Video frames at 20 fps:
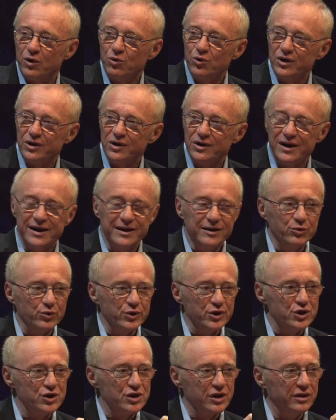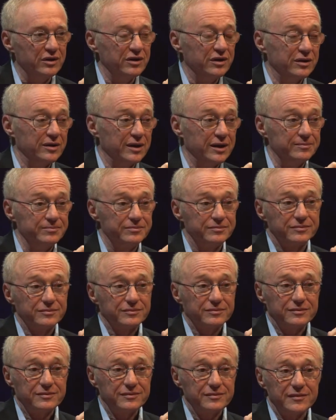our language. And
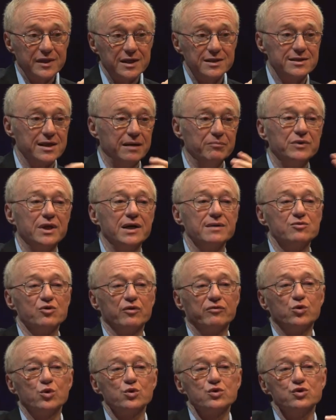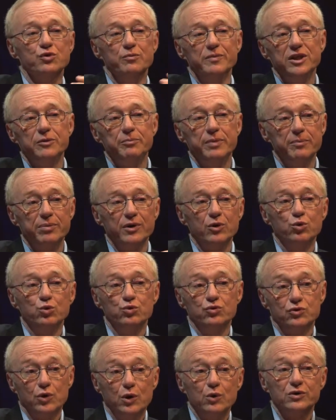sometimes, of course, you meet people who
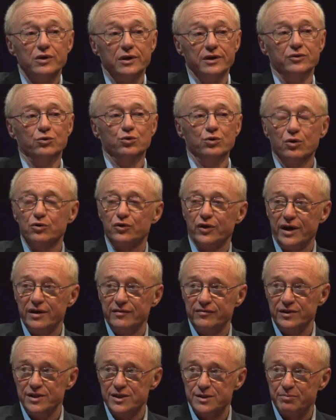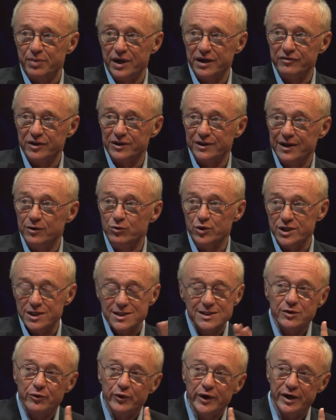totally do not have this private language.
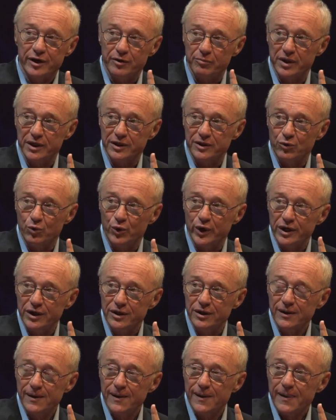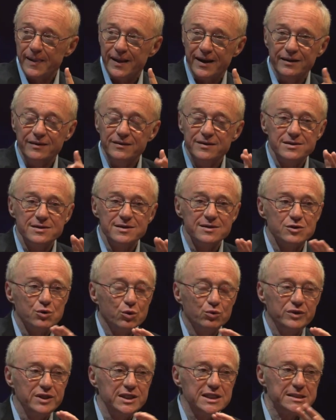It's rare, by the way, and this is
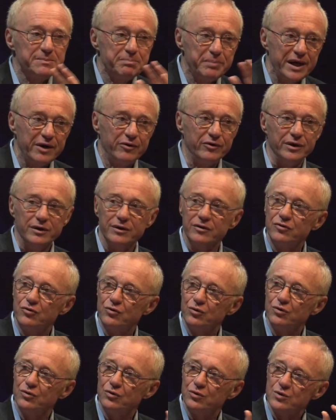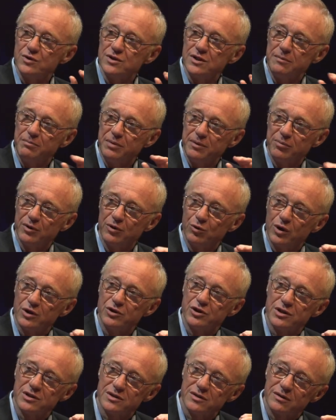so despairing to, to see people who are
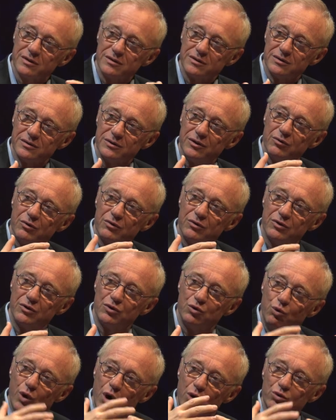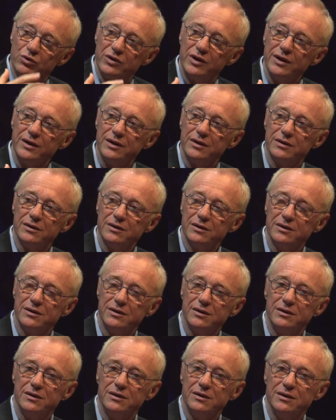just you know, quoting mm.
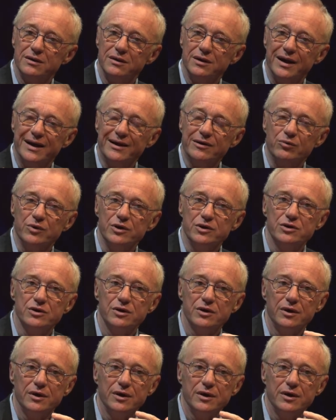language.